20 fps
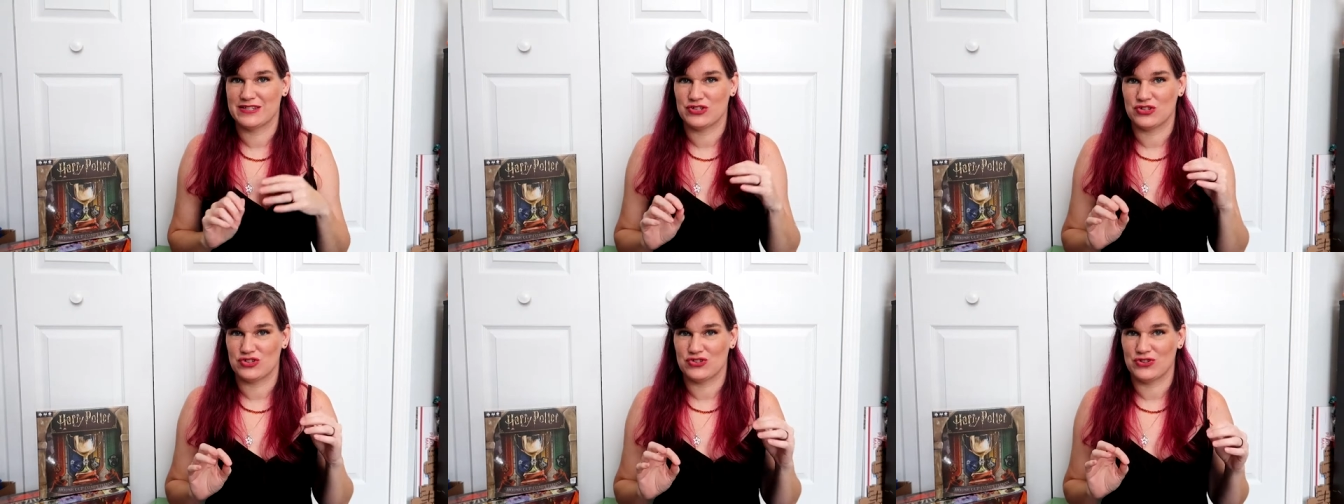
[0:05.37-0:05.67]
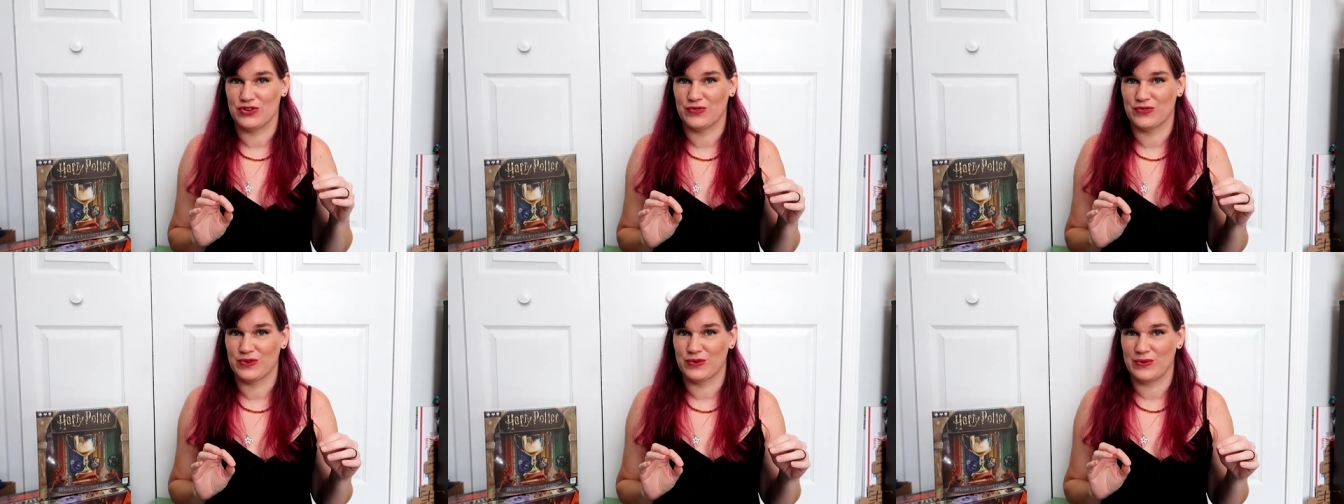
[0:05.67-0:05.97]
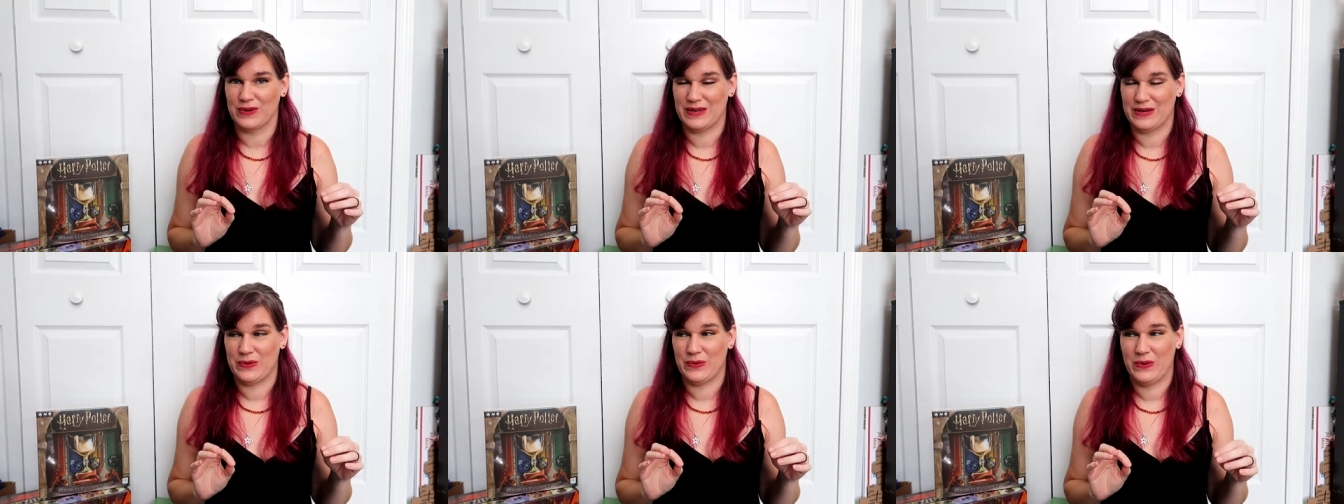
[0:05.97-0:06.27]
is just over a
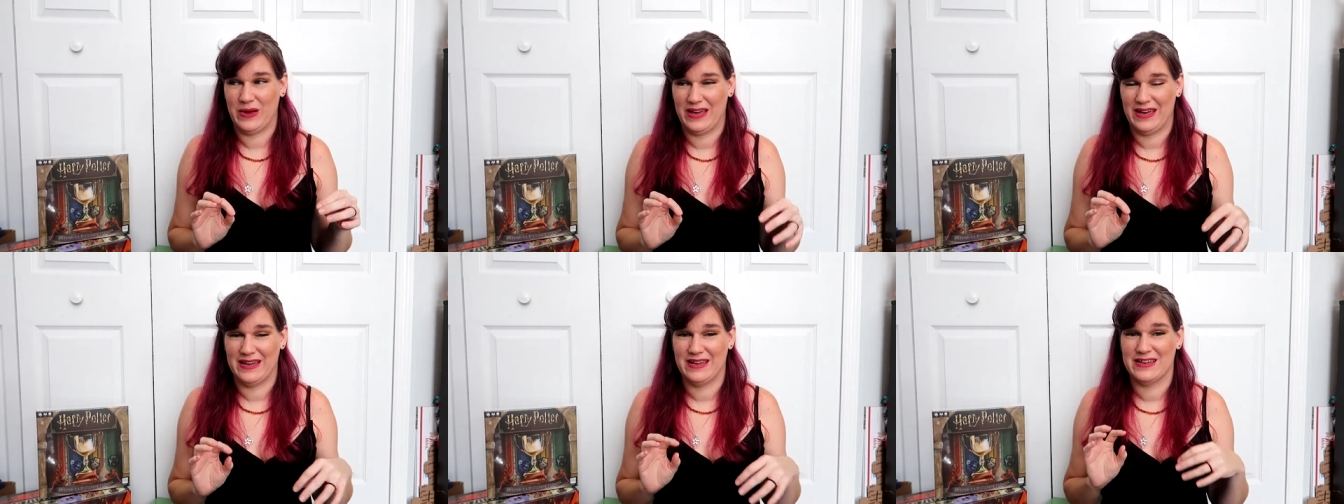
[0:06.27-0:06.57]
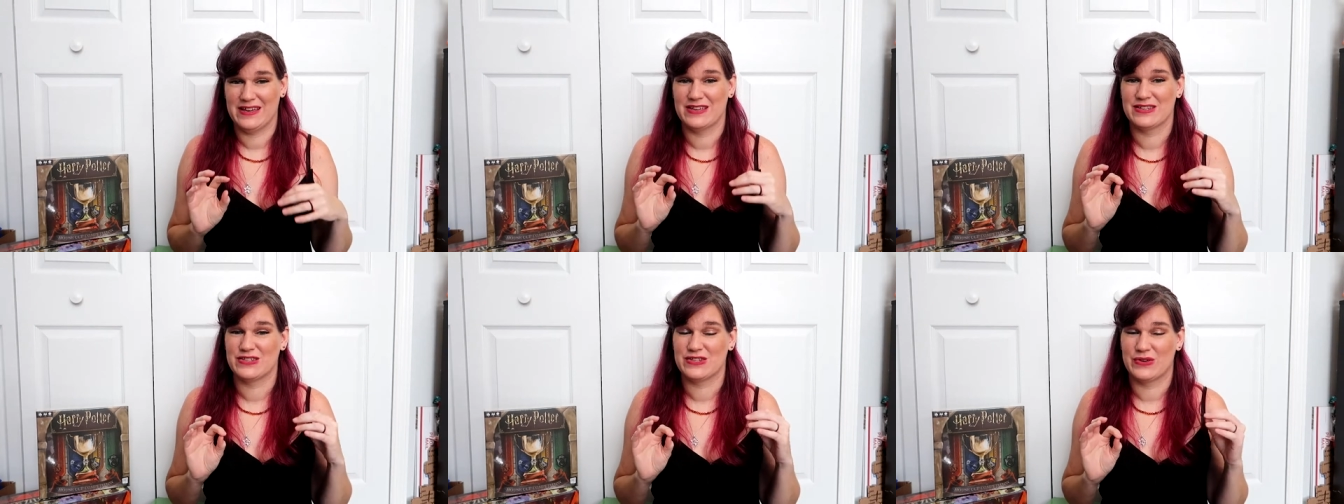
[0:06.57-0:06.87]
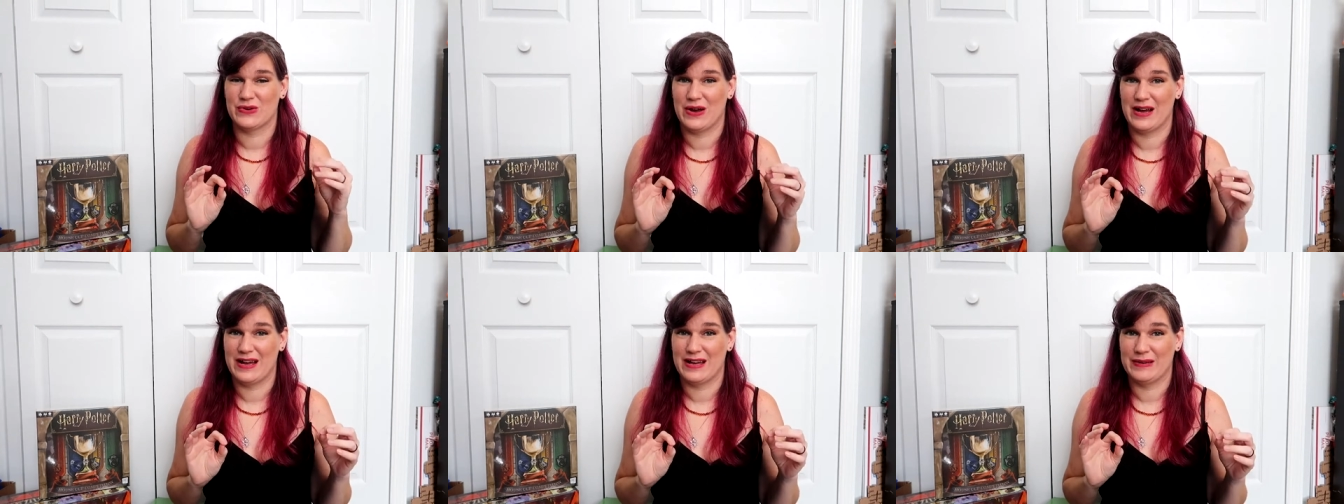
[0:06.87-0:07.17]
week away,
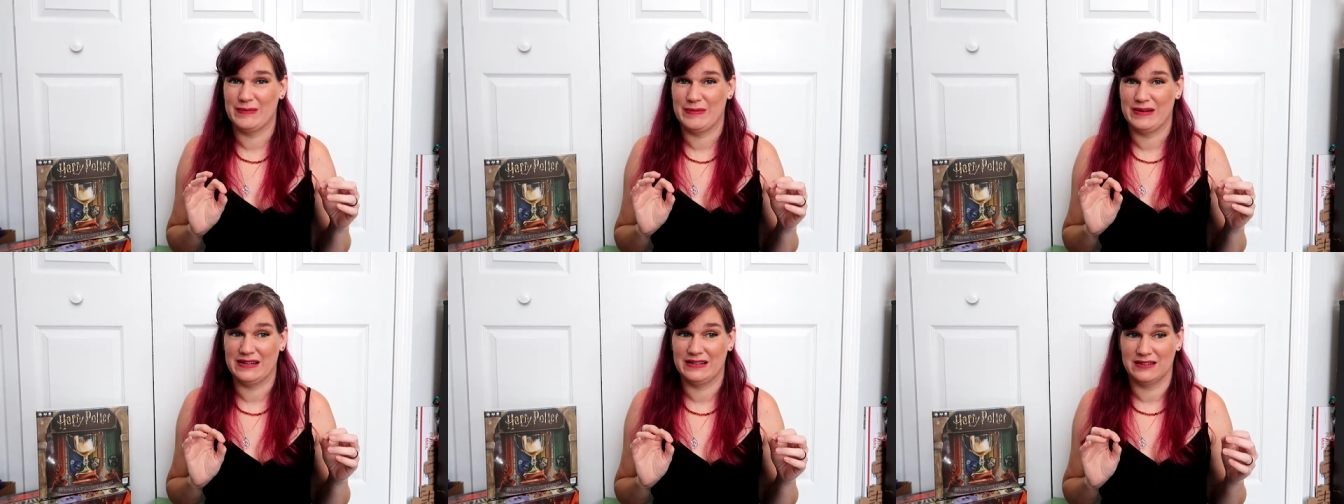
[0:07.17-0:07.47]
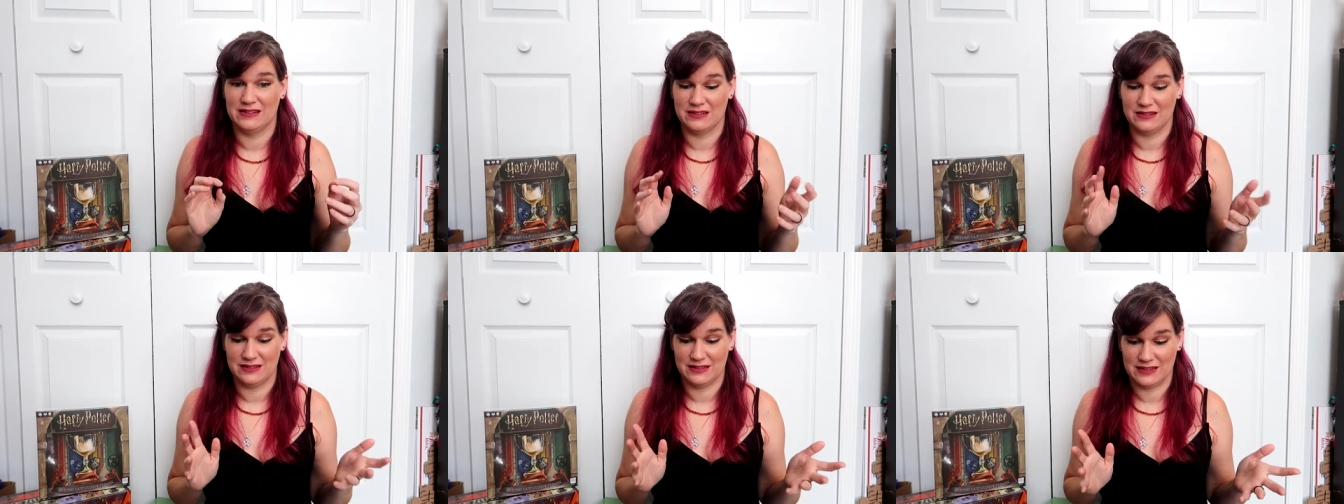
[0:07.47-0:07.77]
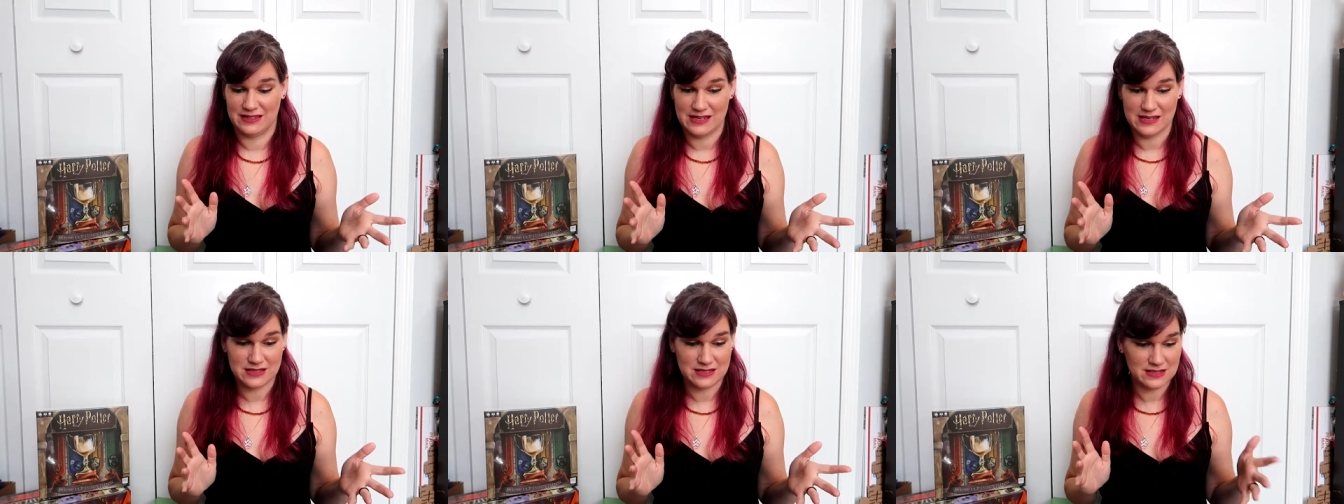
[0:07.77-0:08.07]
so I'm a little
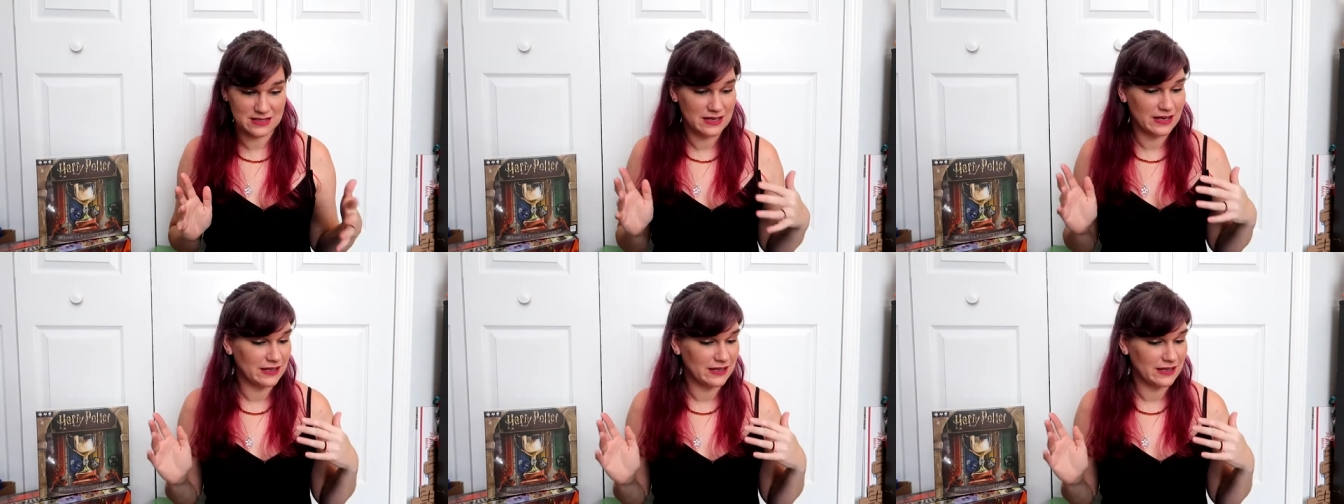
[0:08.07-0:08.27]
late